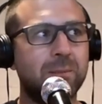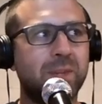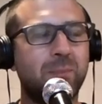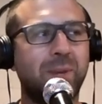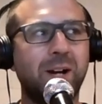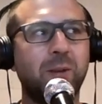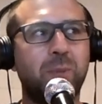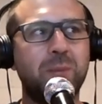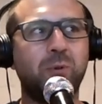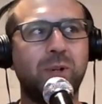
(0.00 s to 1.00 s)
the amount of
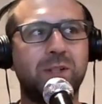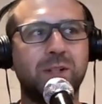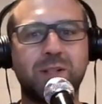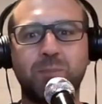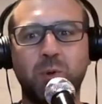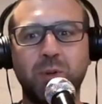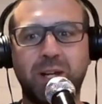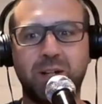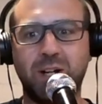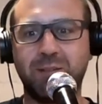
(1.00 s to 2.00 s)
people it took to pull
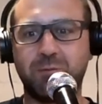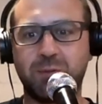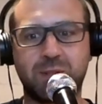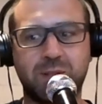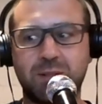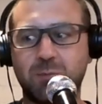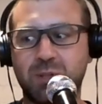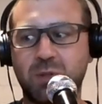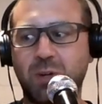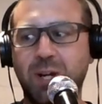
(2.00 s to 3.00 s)
that off was
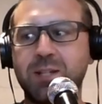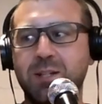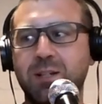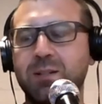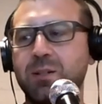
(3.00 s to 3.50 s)
crazy.